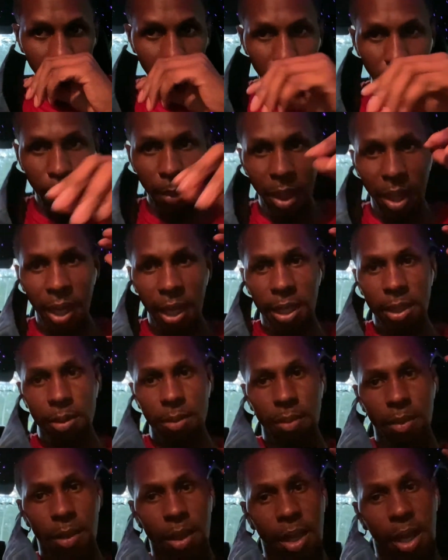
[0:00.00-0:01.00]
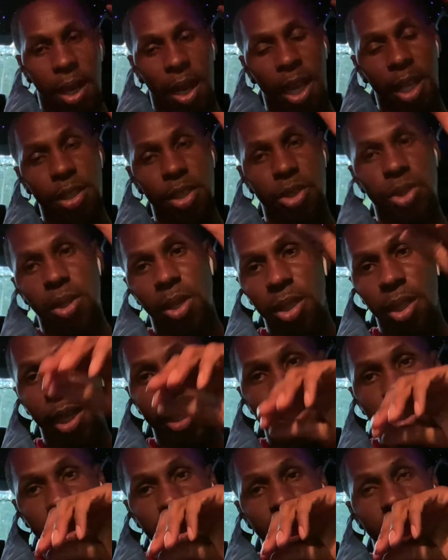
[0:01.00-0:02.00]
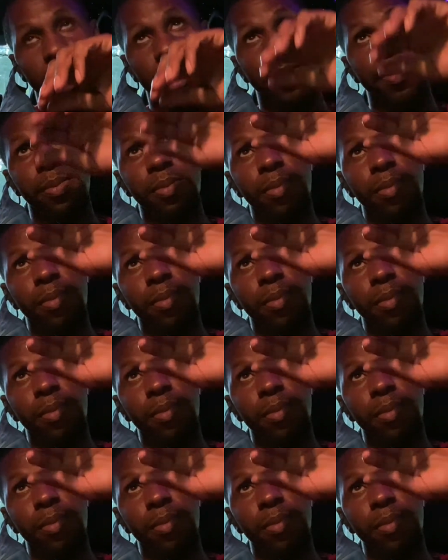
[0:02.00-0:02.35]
But I had the Starlights in.